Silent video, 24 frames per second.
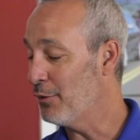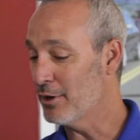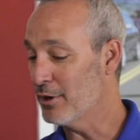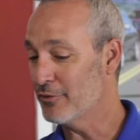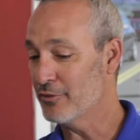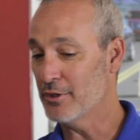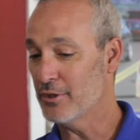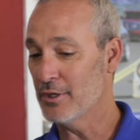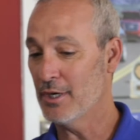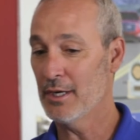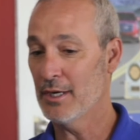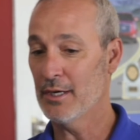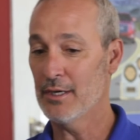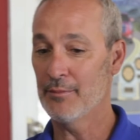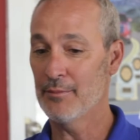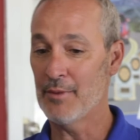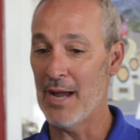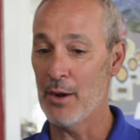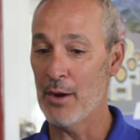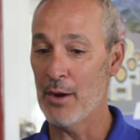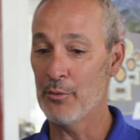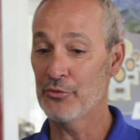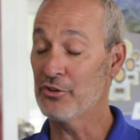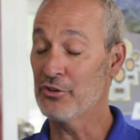However,
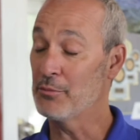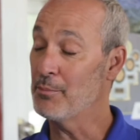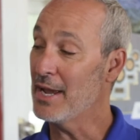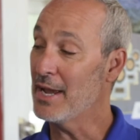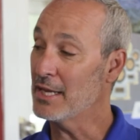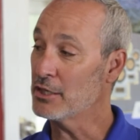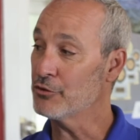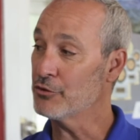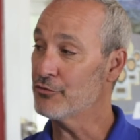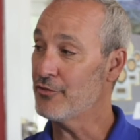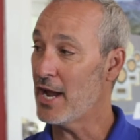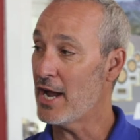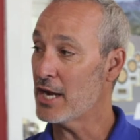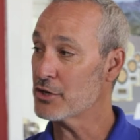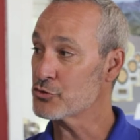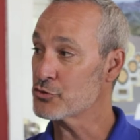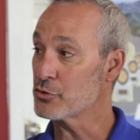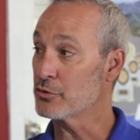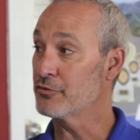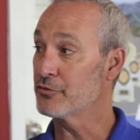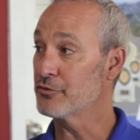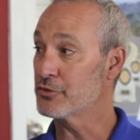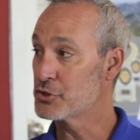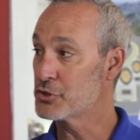I was in
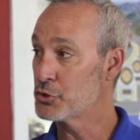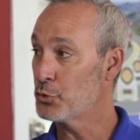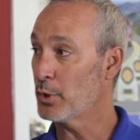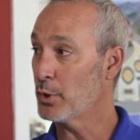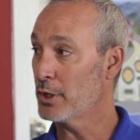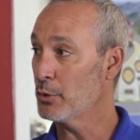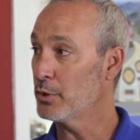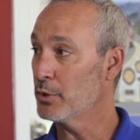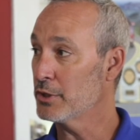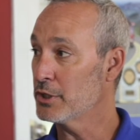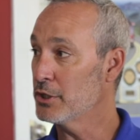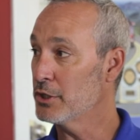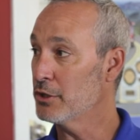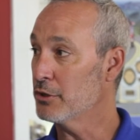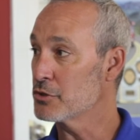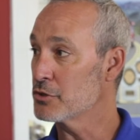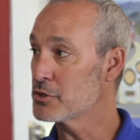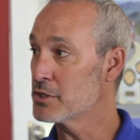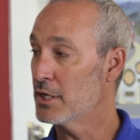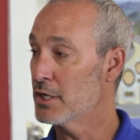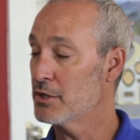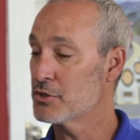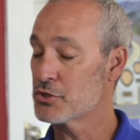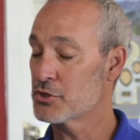manufacturing for 21
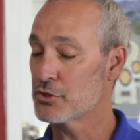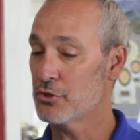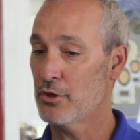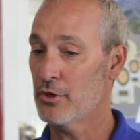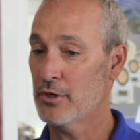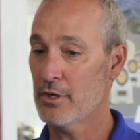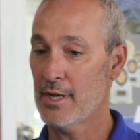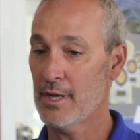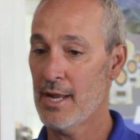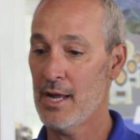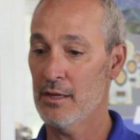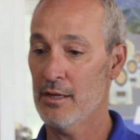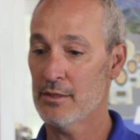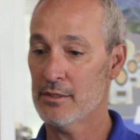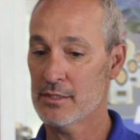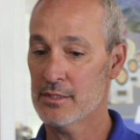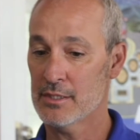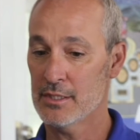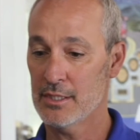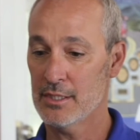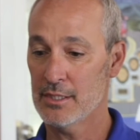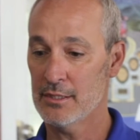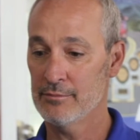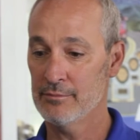years. I started out
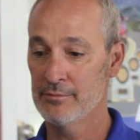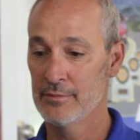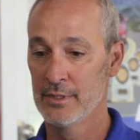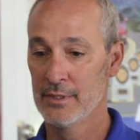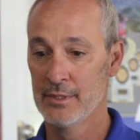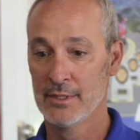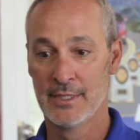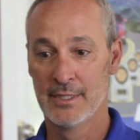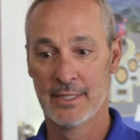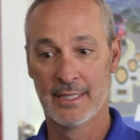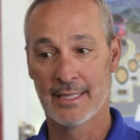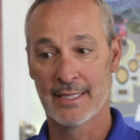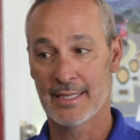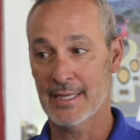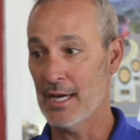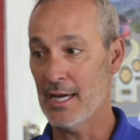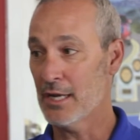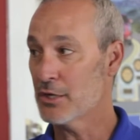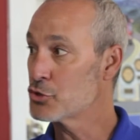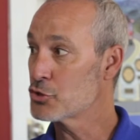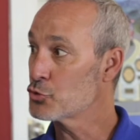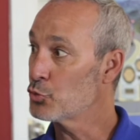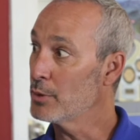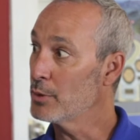
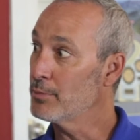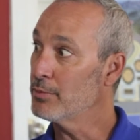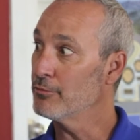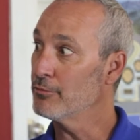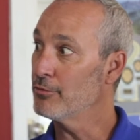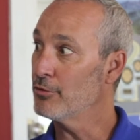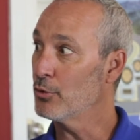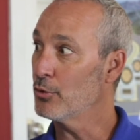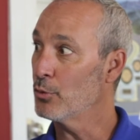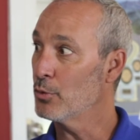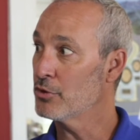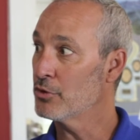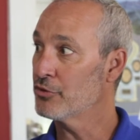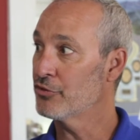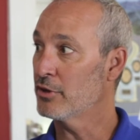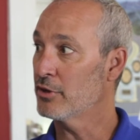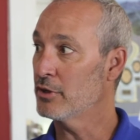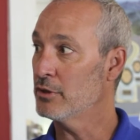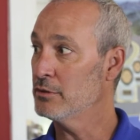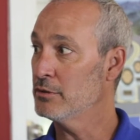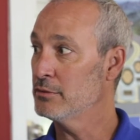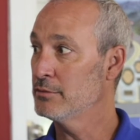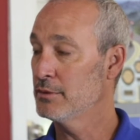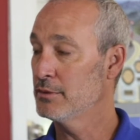kind of sweeping floors
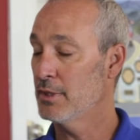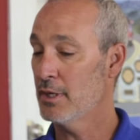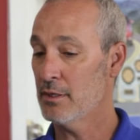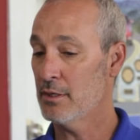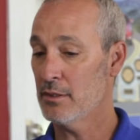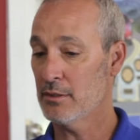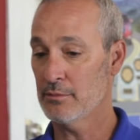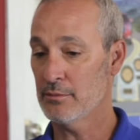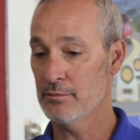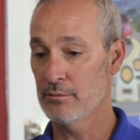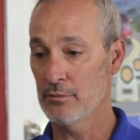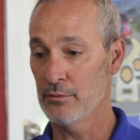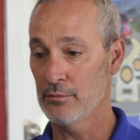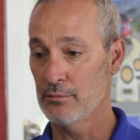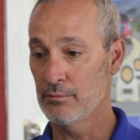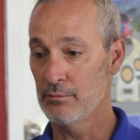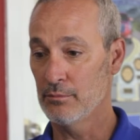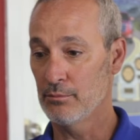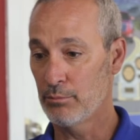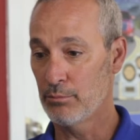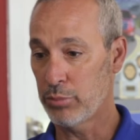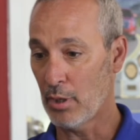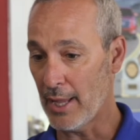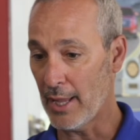at a
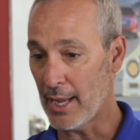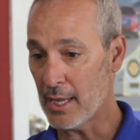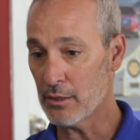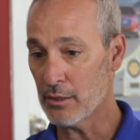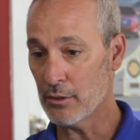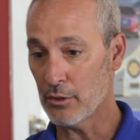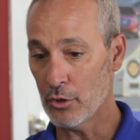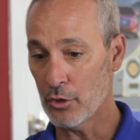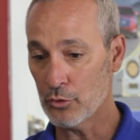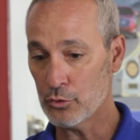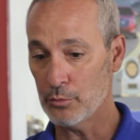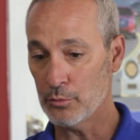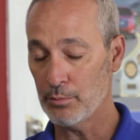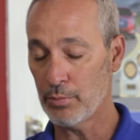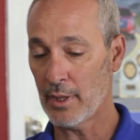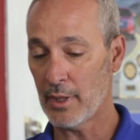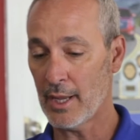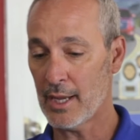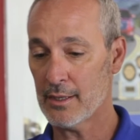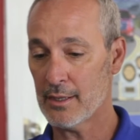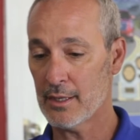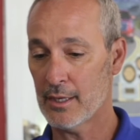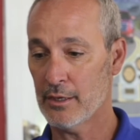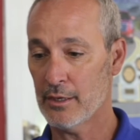local
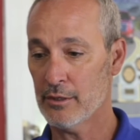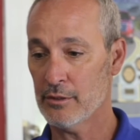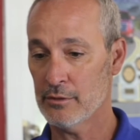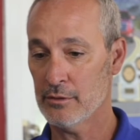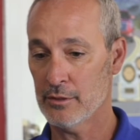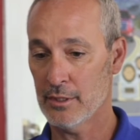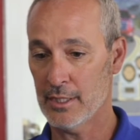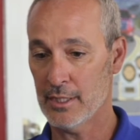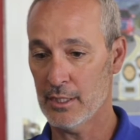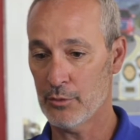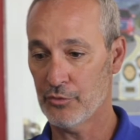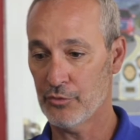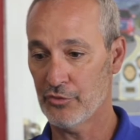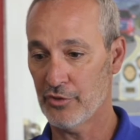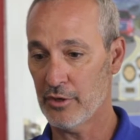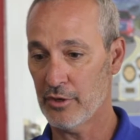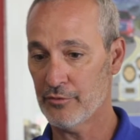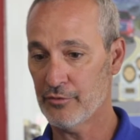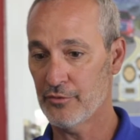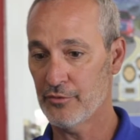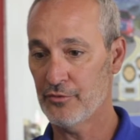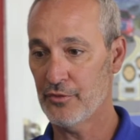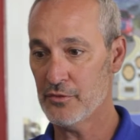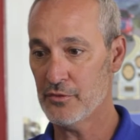plant here, and I was
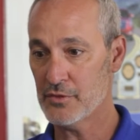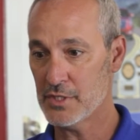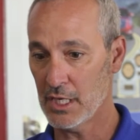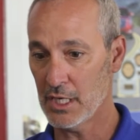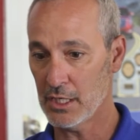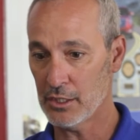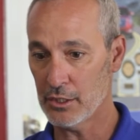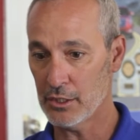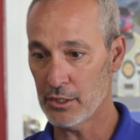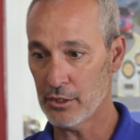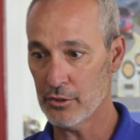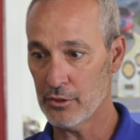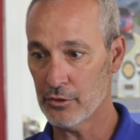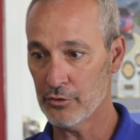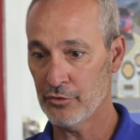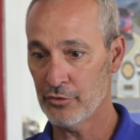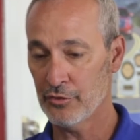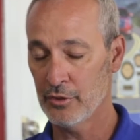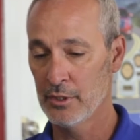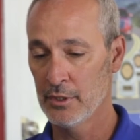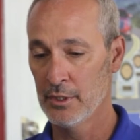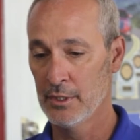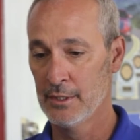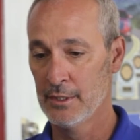there for 15
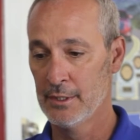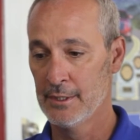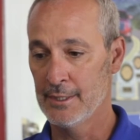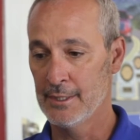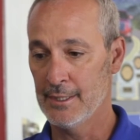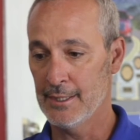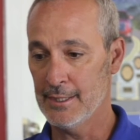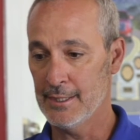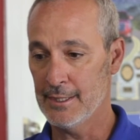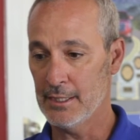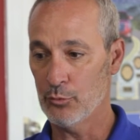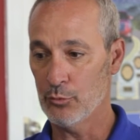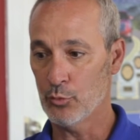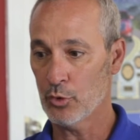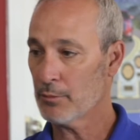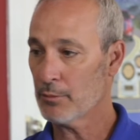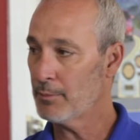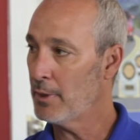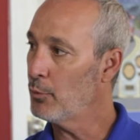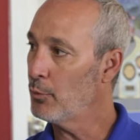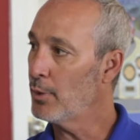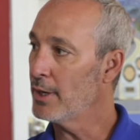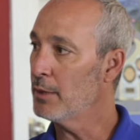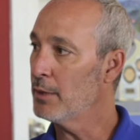years.
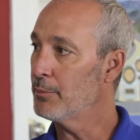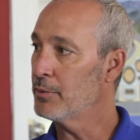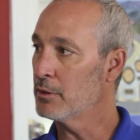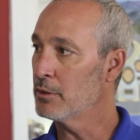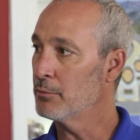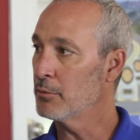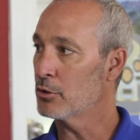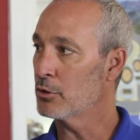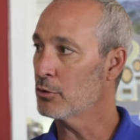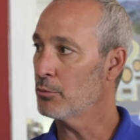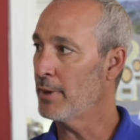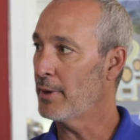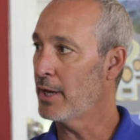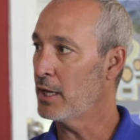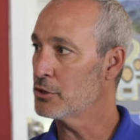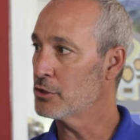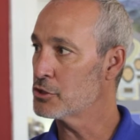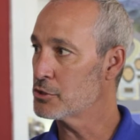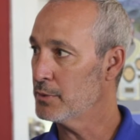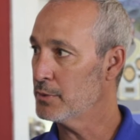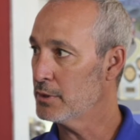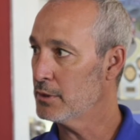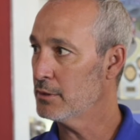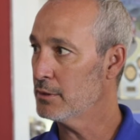Worked my way up into middle
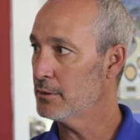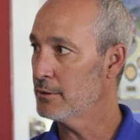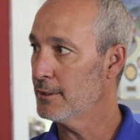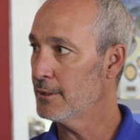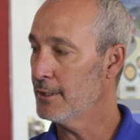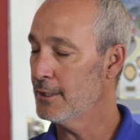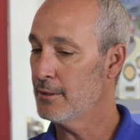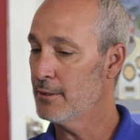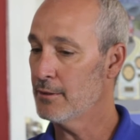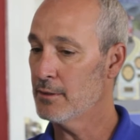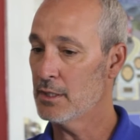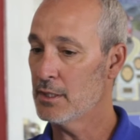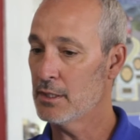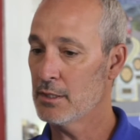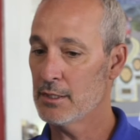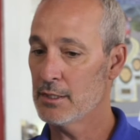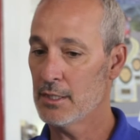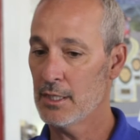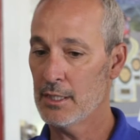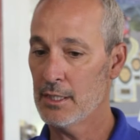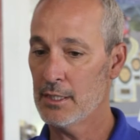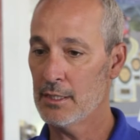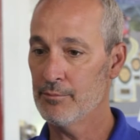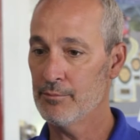management, and then